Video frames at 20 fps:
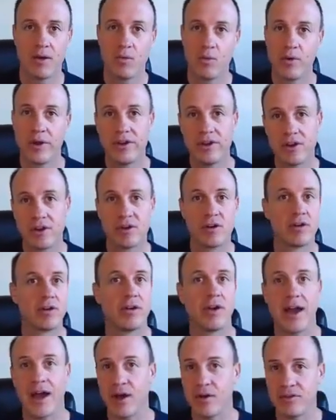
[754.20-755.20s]
when
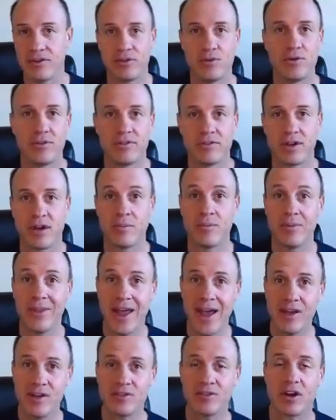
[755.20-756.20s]
you're out doing something.
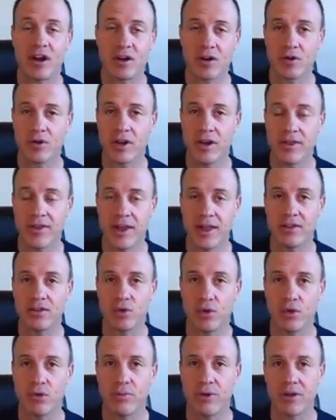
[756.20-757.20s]
Now you start creating that
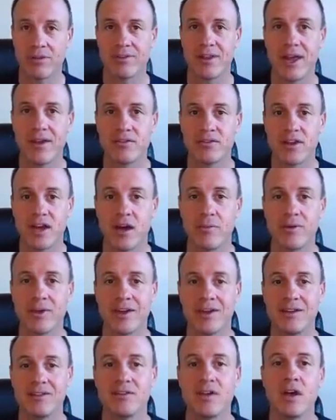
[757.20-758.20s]
total boss lifestyle
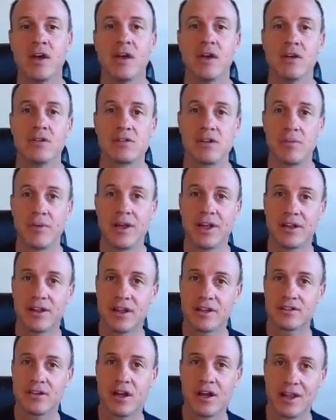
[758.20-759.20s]
because somebody
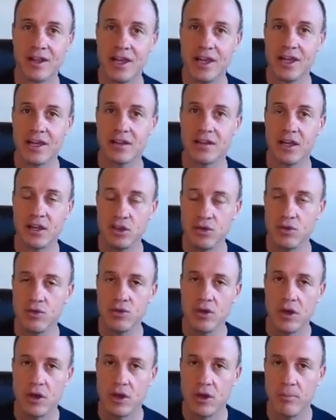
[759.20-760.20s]
clicks on a link that
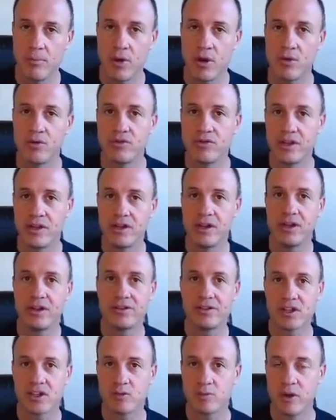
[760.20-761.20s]
you posted
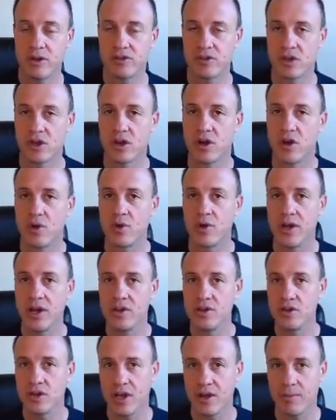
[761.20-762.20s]
6 months ago
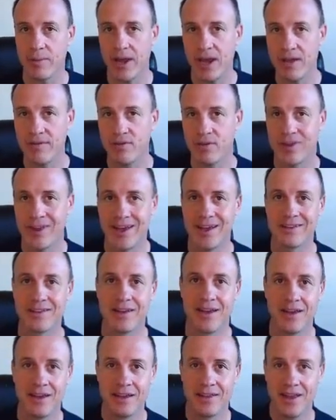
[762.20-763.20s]
and you get paid for
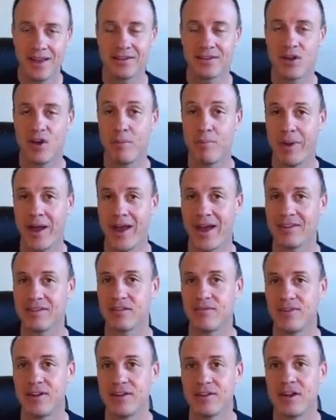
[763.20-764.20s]
that. That's called
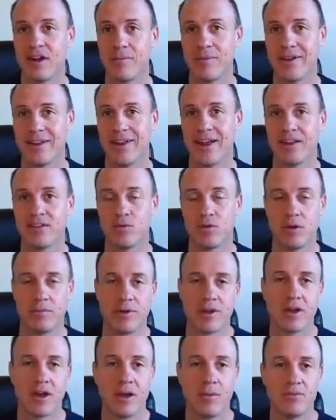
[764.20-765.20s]
passive income, and that's when it
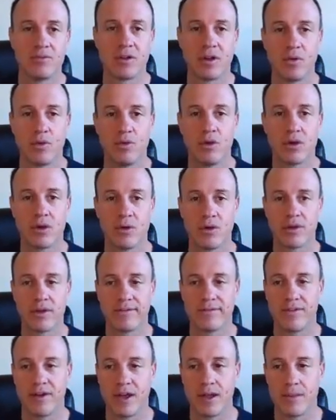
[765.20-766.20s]
becomes really,
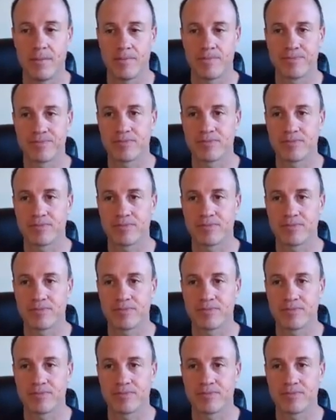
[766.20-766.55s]
really fun.